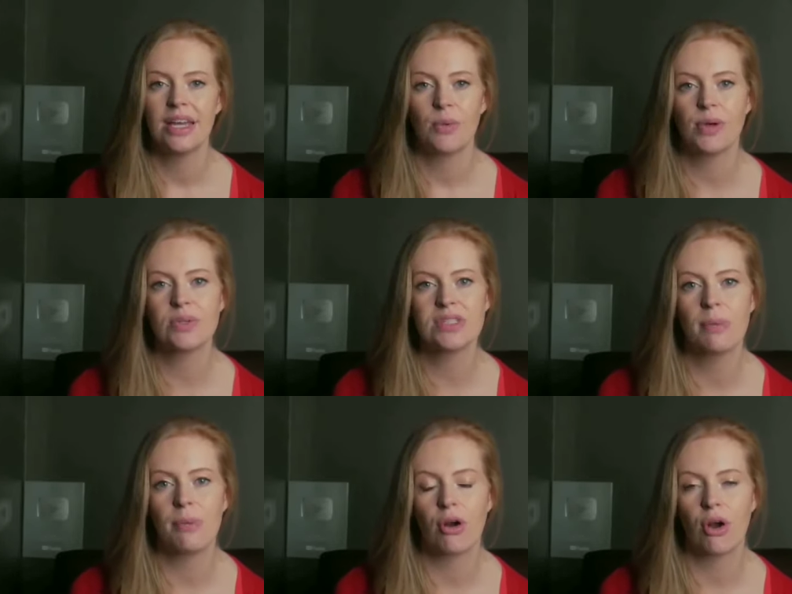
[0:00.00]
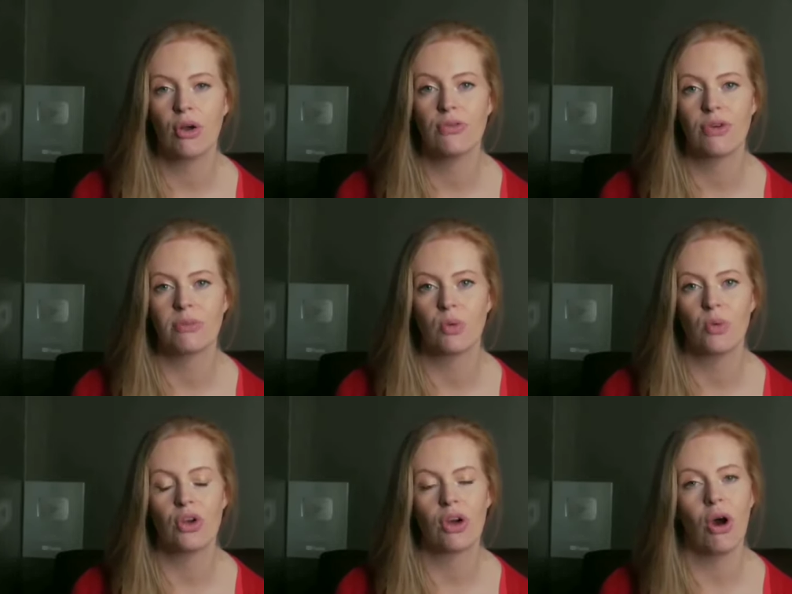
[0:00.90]
We also borrow from the
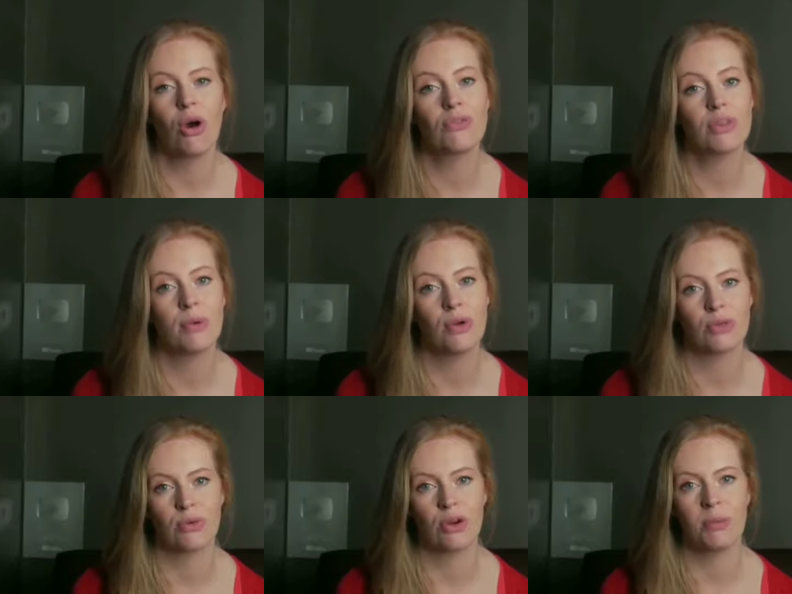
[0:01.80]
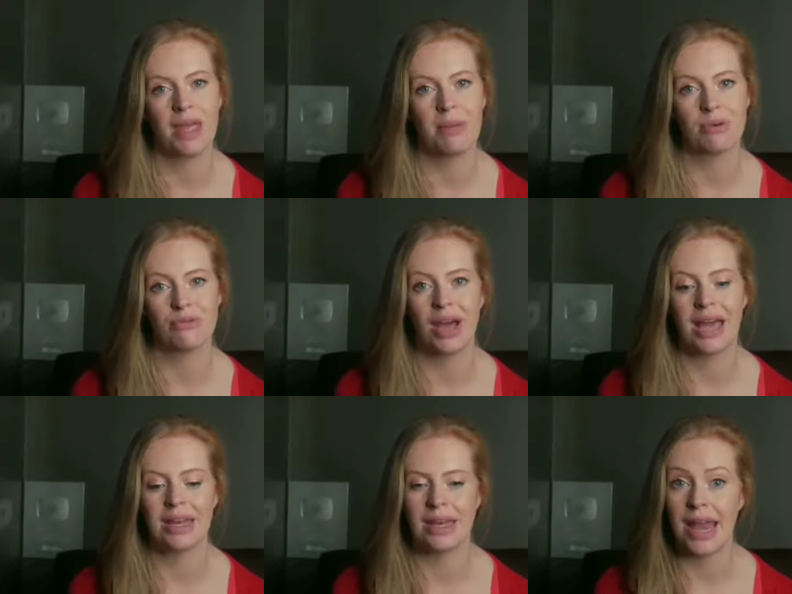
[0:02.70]
work of the Perth Group and
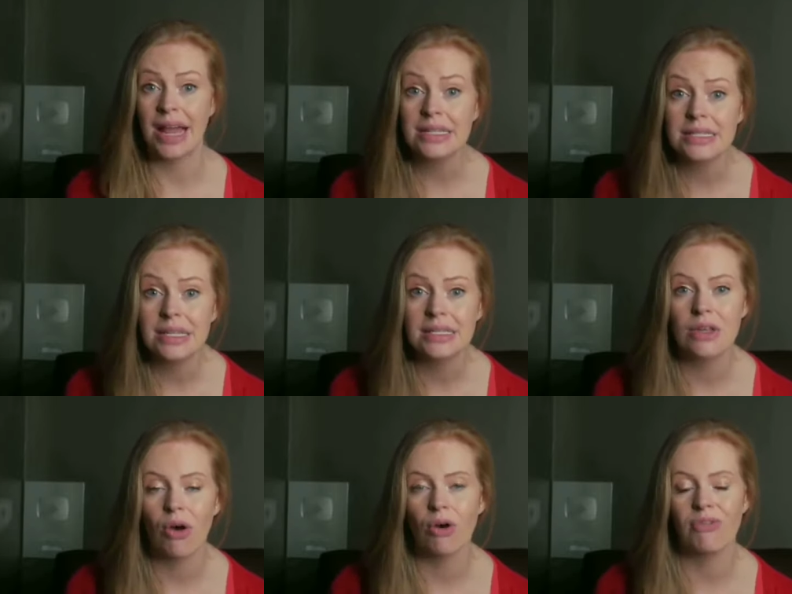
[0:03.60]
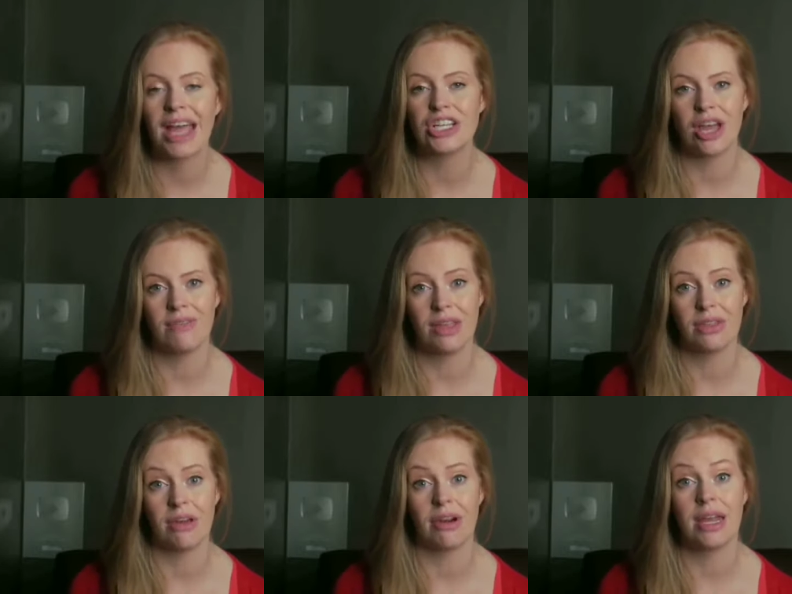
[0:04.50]
provide an analysis of H I V
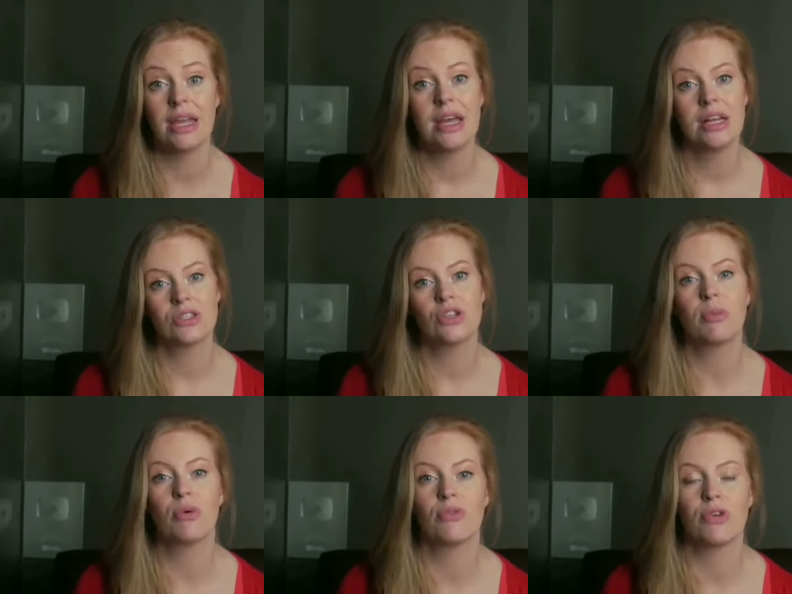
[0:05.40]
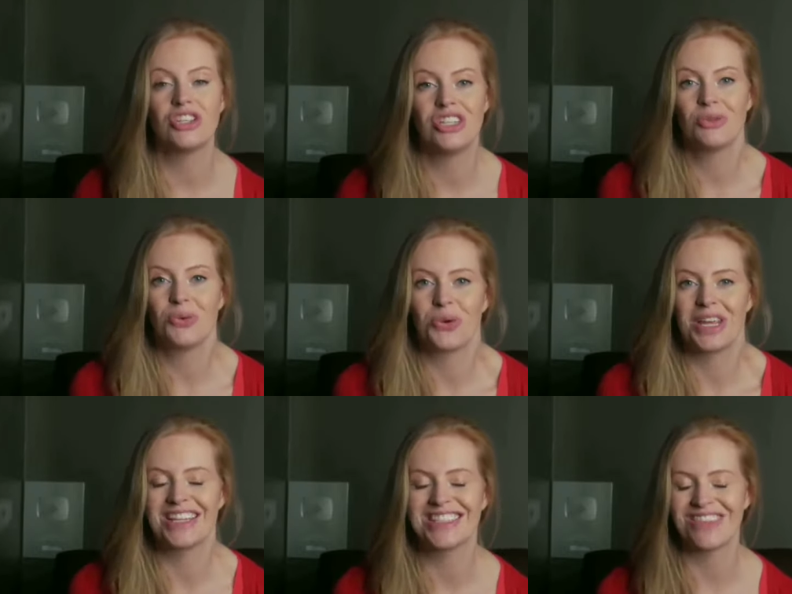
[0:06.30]
theory suitable for a general
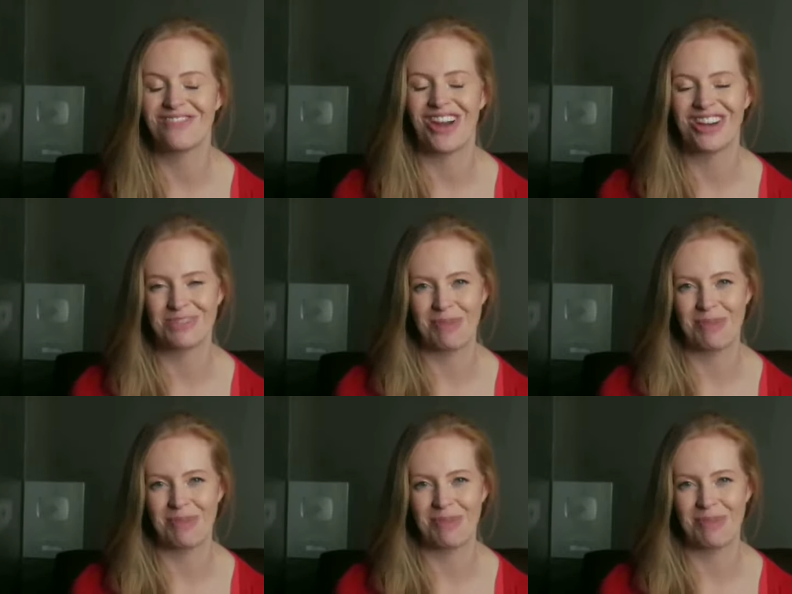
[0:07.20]
audience in virus